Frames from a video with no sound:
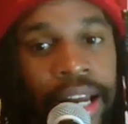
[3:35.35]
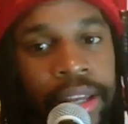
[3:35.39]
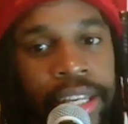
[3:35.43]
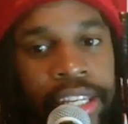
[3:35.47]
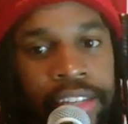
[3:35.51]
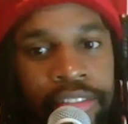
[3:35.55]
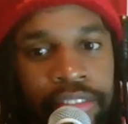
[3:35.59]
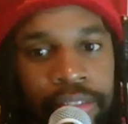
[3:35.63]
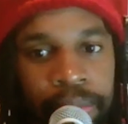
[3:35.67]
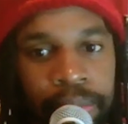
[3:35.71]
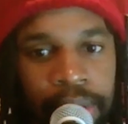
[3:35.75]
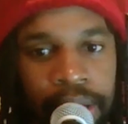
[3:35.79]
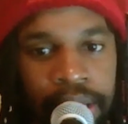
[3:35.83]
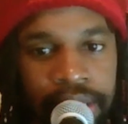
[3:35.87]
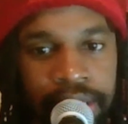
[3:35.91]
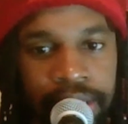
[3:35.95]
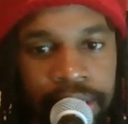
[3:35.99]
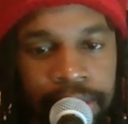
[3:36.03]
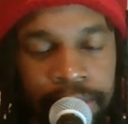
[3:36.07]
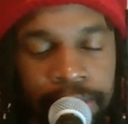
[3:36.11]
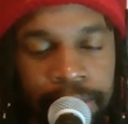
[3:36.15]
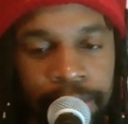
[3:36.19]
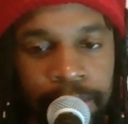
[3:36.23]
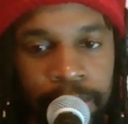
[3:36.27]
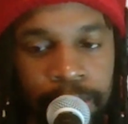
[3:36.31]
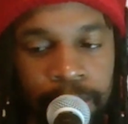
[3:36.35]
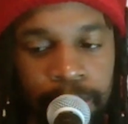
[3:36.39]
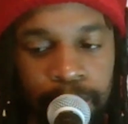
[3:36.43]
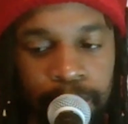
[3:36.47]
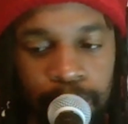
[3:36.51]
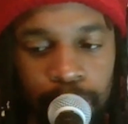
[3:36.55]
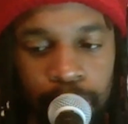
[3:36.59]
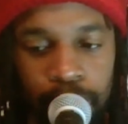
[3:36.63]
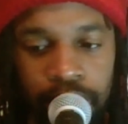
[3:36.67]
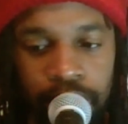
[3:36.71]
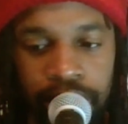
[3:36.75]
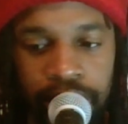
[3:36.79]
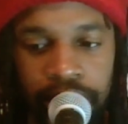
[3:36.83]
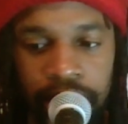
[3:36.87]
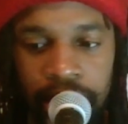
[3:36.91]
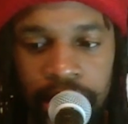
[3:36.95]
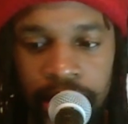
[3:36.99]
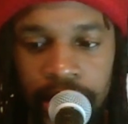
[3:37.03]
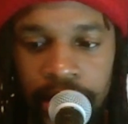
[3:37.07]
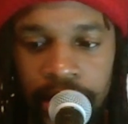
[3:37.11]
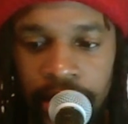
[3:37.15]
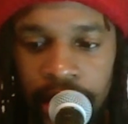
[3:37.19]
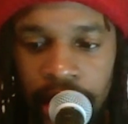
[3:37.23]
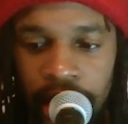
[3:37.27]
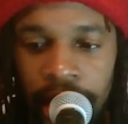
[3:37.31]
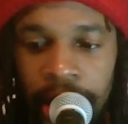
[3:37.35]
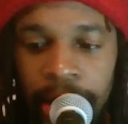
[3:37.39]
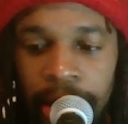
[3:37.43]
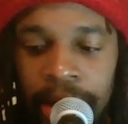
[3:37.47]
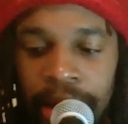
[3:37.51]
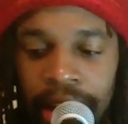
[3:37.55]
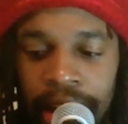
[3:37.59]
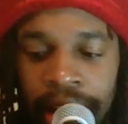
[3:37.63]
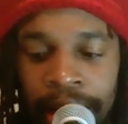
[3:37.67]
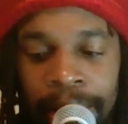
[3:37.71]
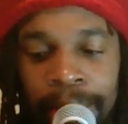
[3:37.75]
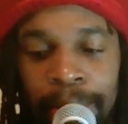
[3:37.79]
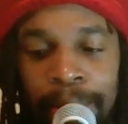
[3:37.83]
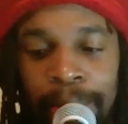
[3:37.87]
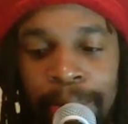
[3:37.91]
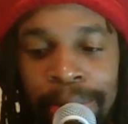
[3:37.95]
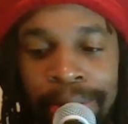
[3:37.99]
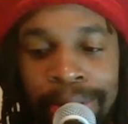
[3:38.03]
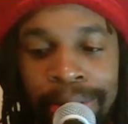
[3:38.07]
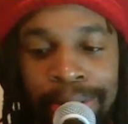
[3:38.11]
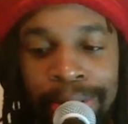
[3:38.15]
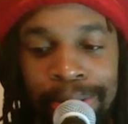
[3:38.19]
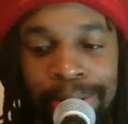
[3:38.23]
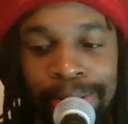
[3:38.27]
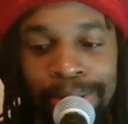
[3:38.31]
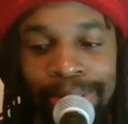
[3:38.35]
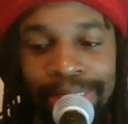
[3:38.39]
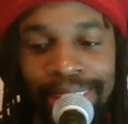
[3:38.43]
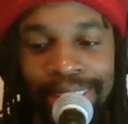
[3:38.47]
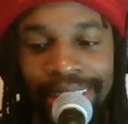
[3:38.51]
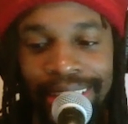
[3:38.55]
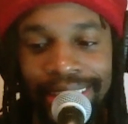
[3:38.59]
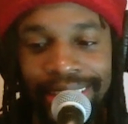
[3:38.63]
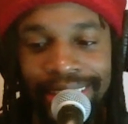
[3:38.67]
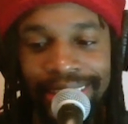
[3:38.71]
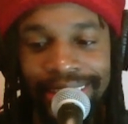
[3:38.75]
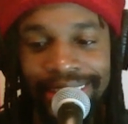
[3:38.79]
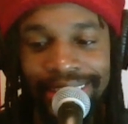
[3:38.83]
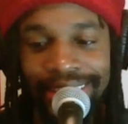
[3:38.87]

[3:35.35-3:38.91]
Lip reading: even myself too personally, I go up on the road and